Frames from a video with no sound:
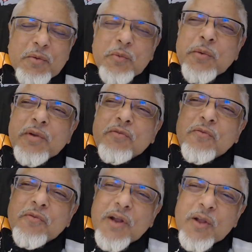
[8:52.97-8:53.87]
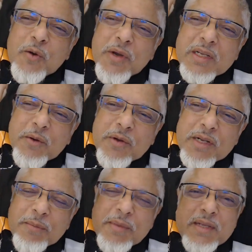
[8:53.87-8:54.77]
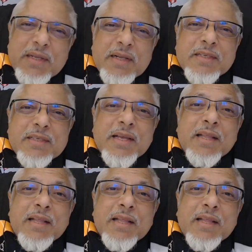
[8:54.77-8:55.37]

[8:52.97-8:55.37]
we will follow what our Nabi tells us.